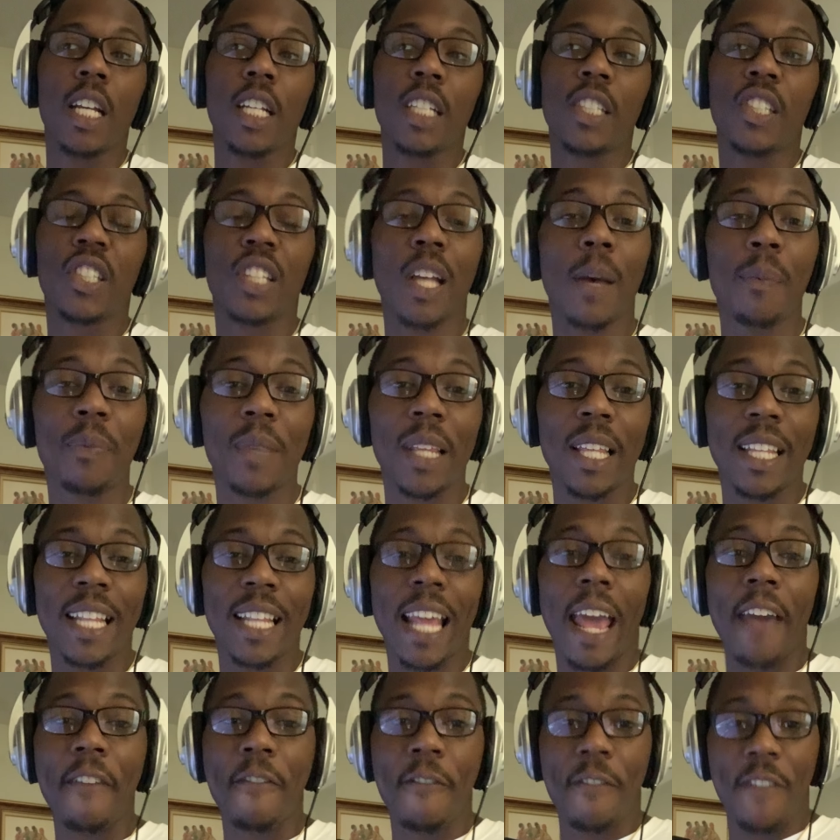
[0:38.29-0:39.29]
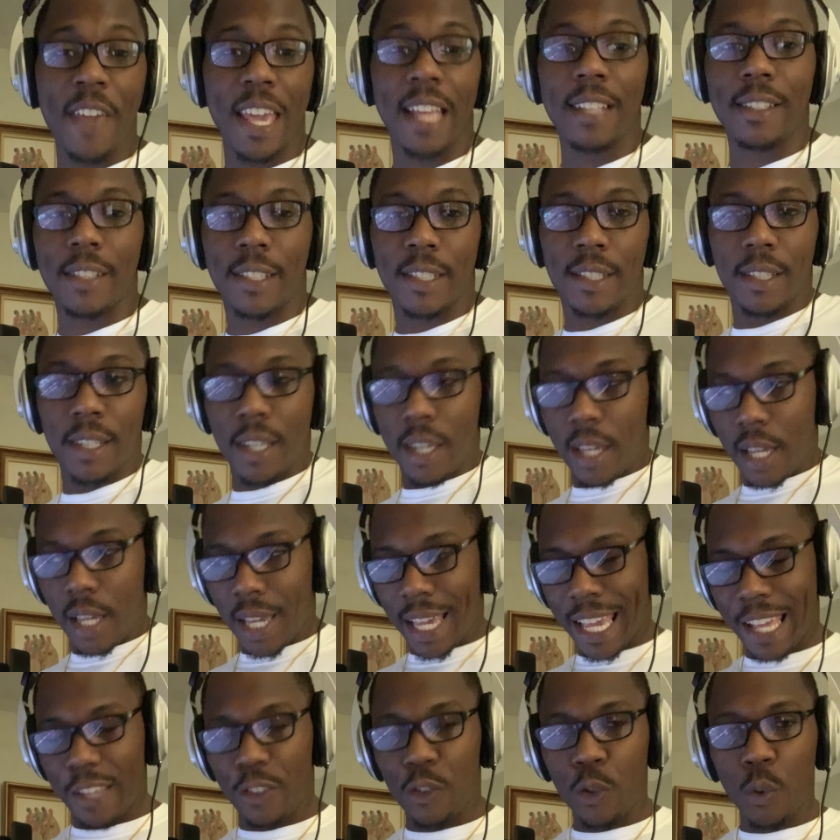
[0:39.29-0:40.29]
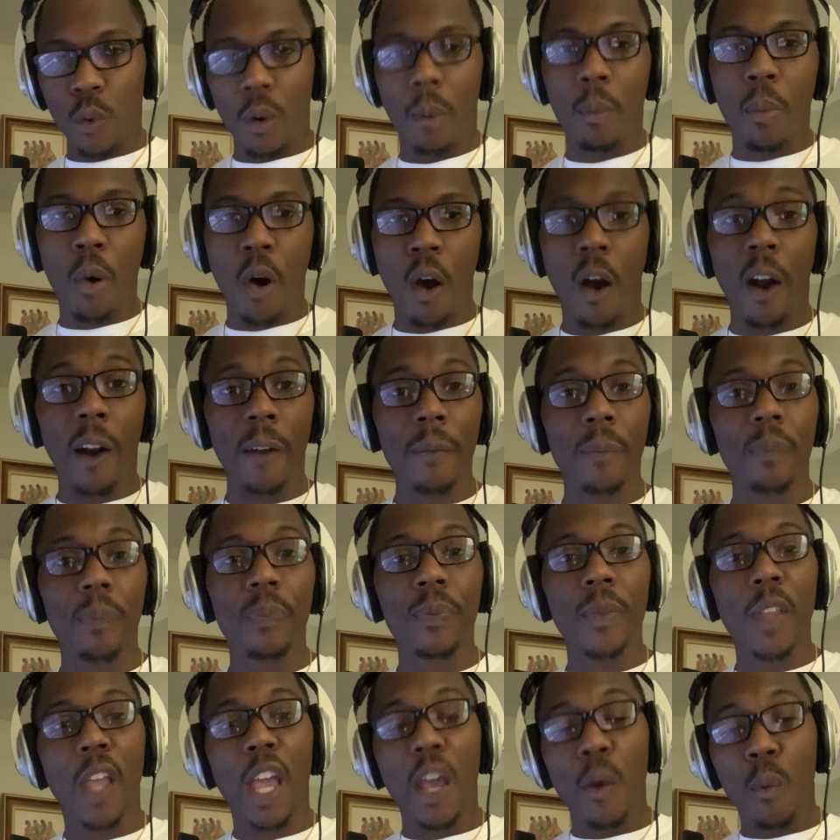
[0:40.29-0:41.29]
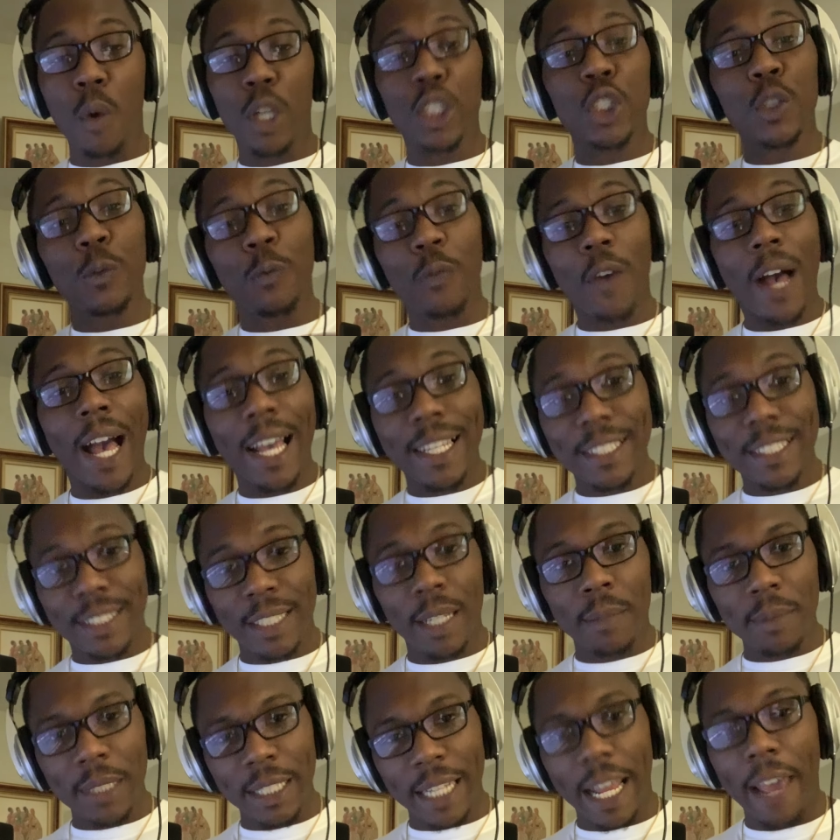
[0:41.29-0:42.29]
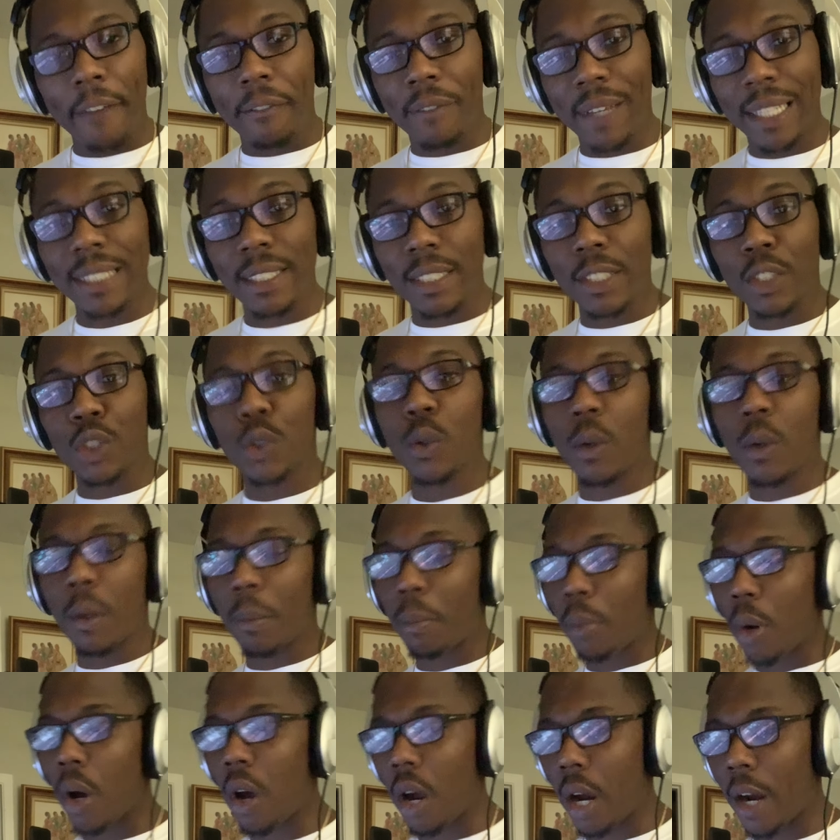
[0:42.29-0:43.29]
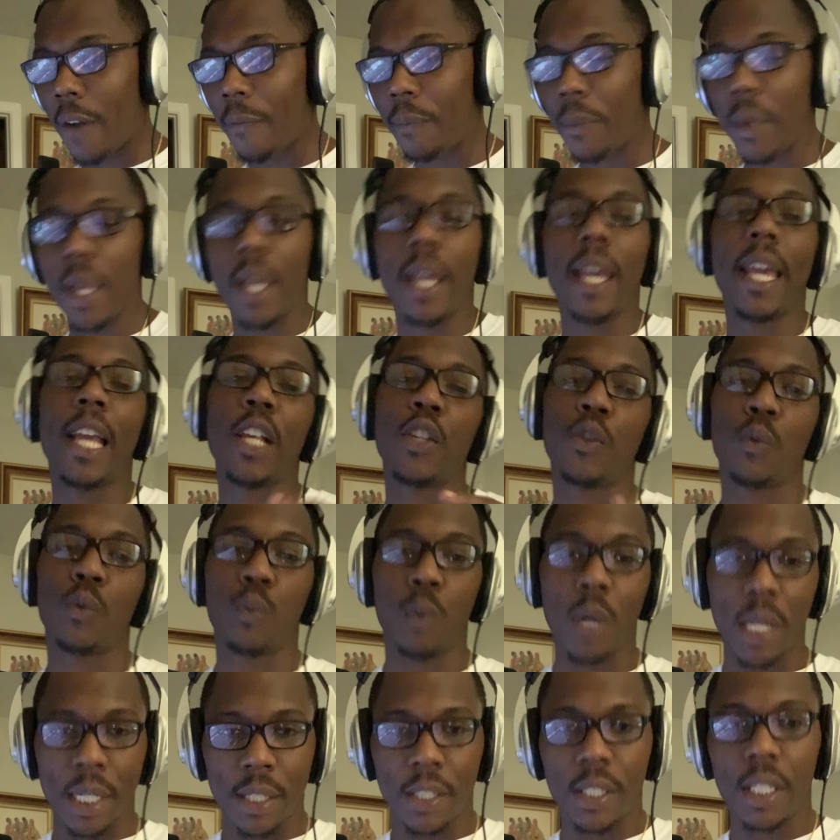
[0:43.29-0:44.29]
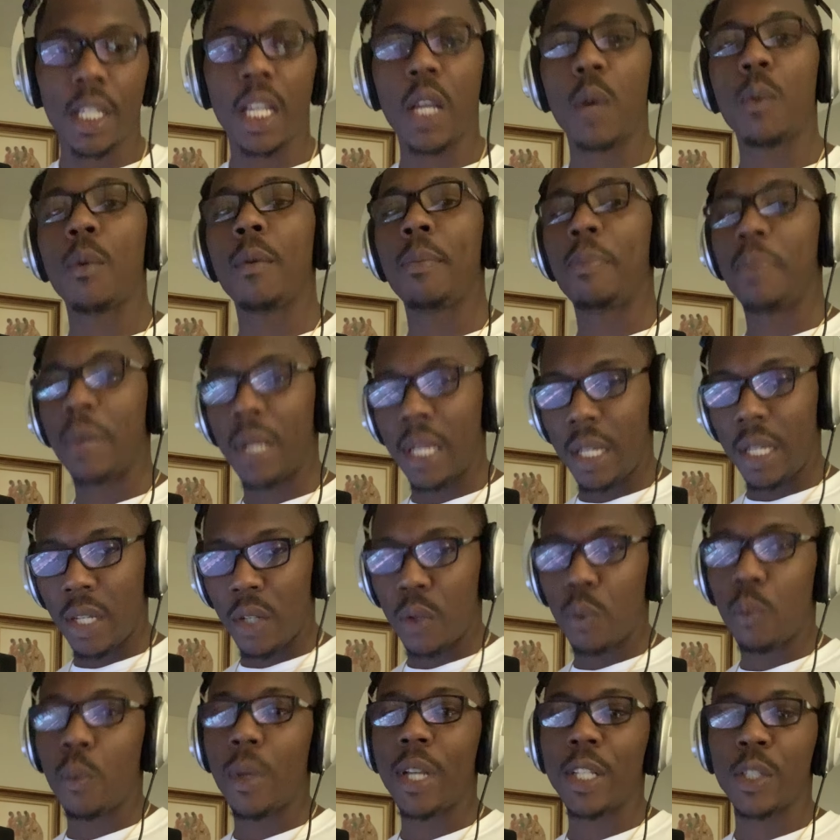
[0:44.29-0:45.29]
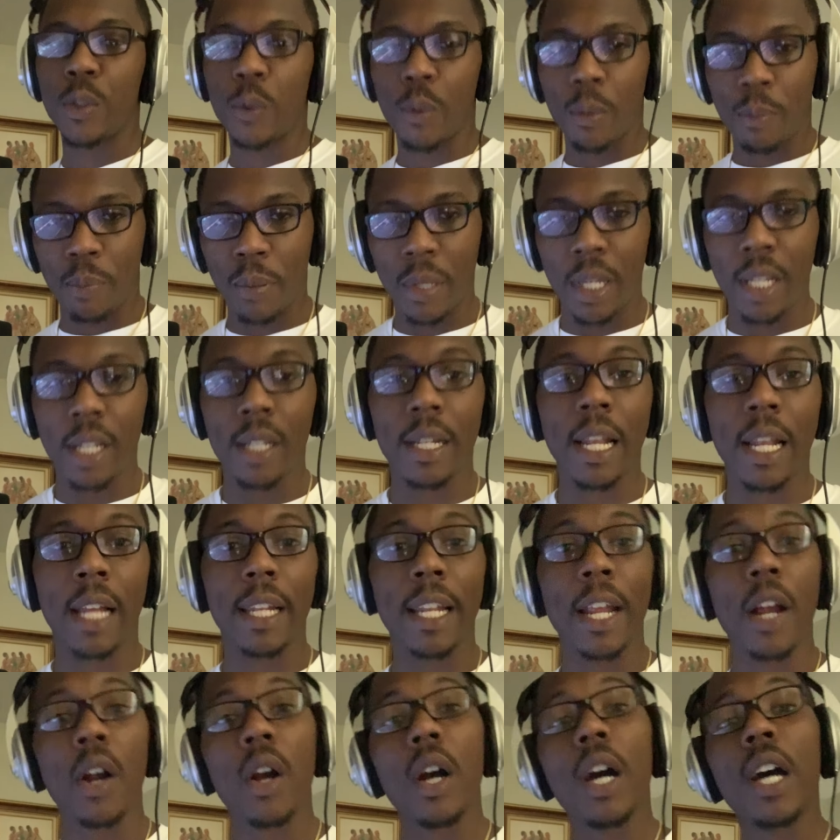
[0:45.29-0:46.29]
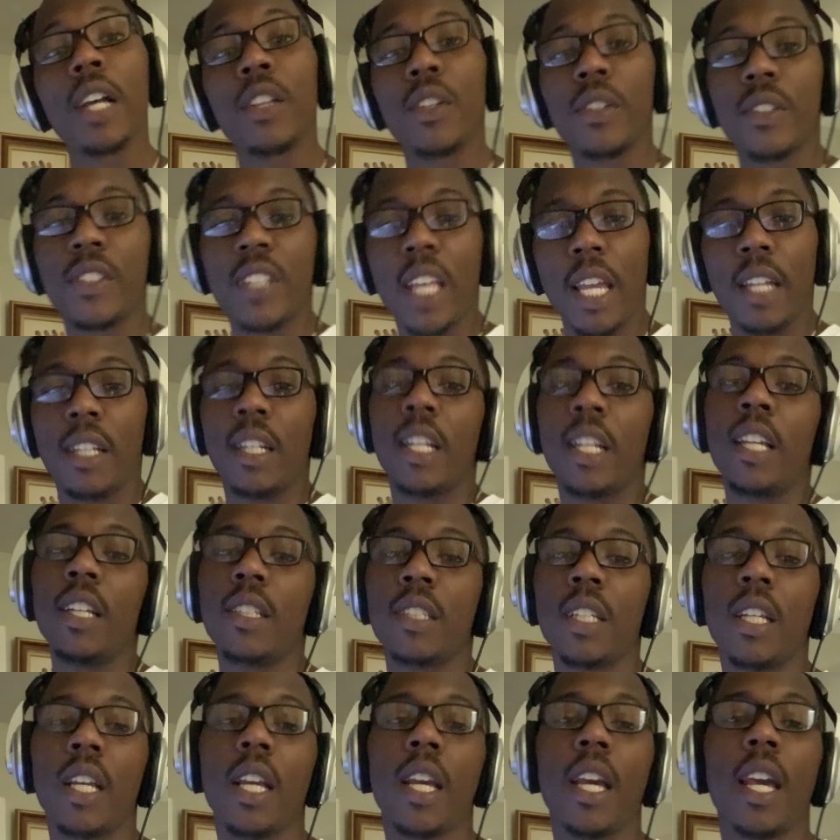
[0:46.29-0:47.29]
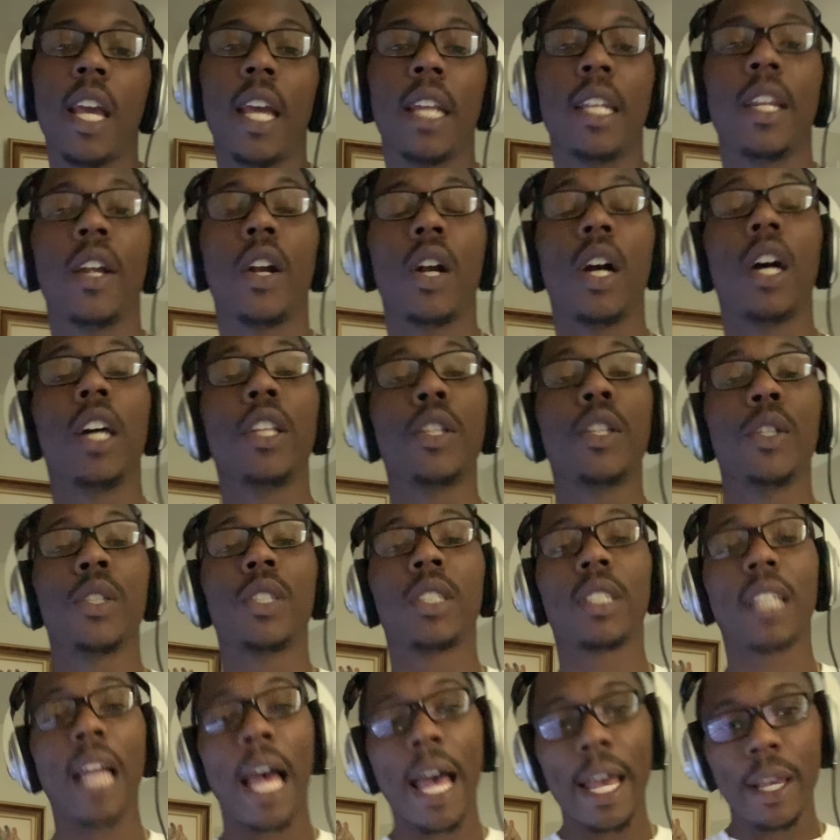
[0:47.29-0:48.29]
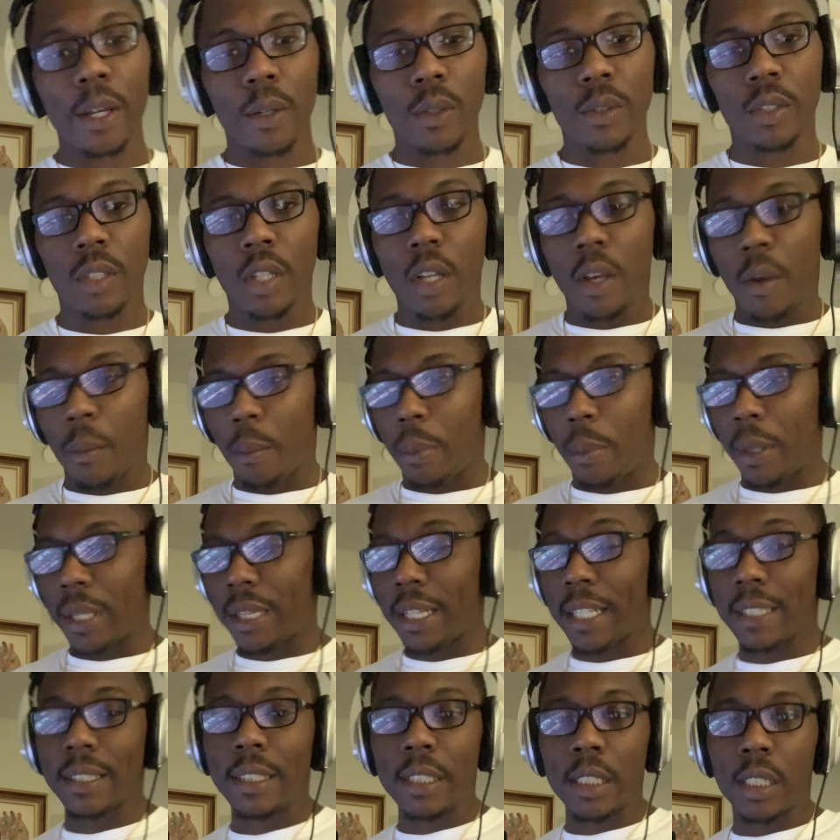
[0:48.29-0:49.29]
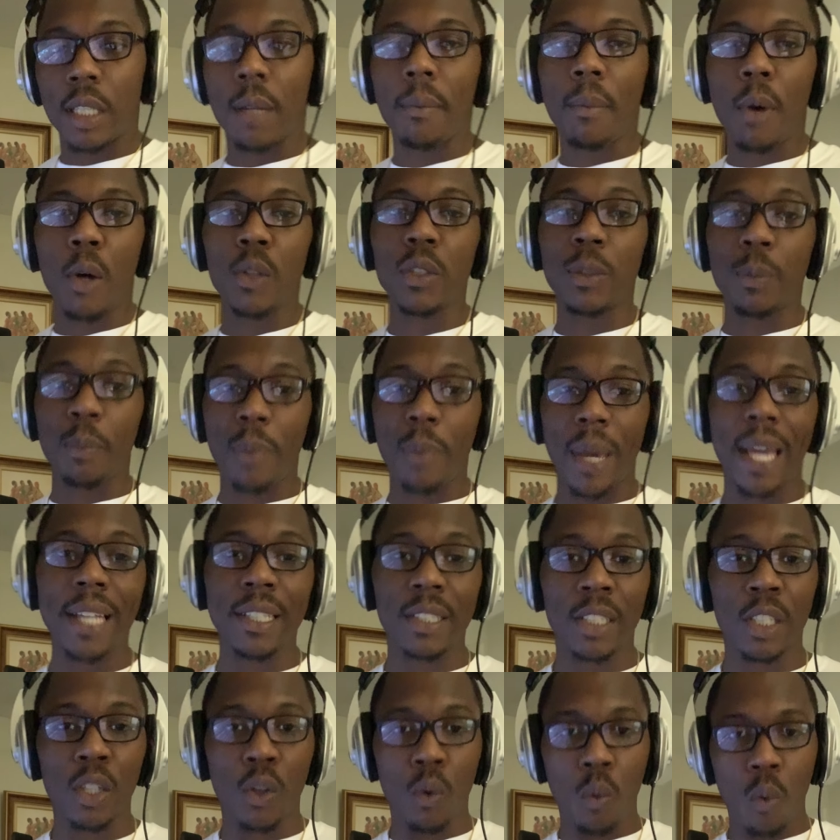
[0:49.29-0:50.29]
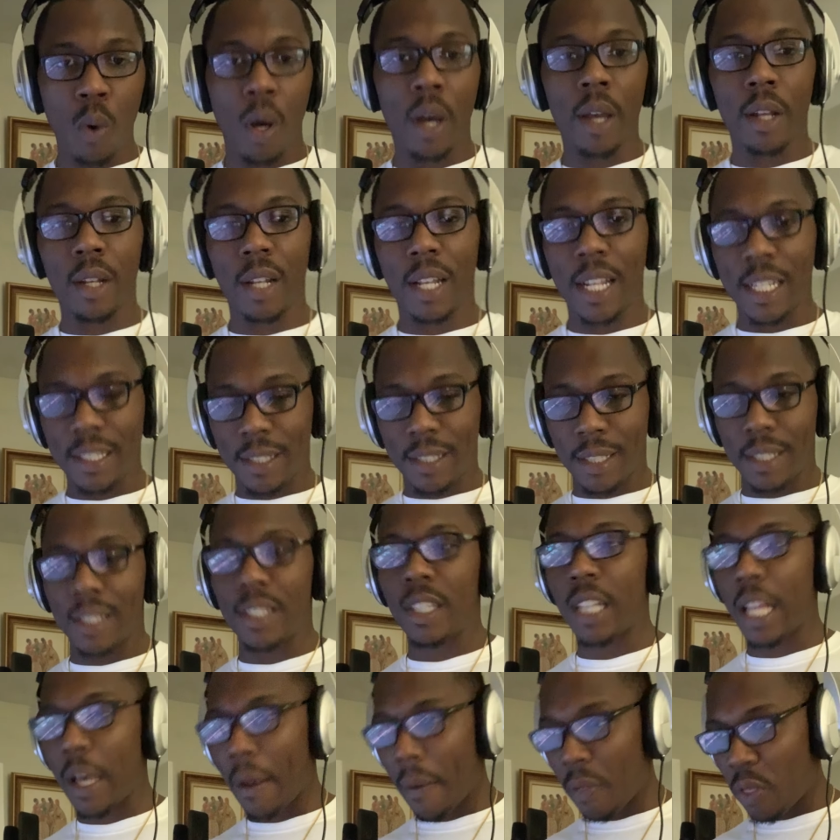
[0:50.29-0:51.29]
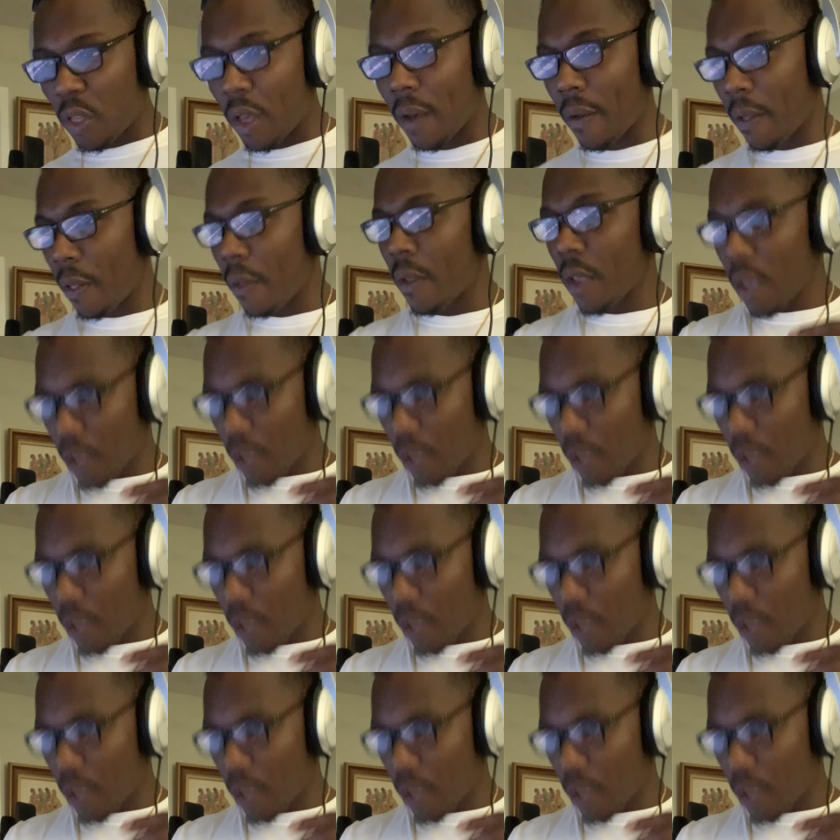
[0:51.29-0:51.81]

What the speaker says: something that fits into a bar. And once you find something that fits into a bar, it's rinse and repeat, rinse and repeat. Now, there are other techniques and there are other styles, but this is the most basic one. This is the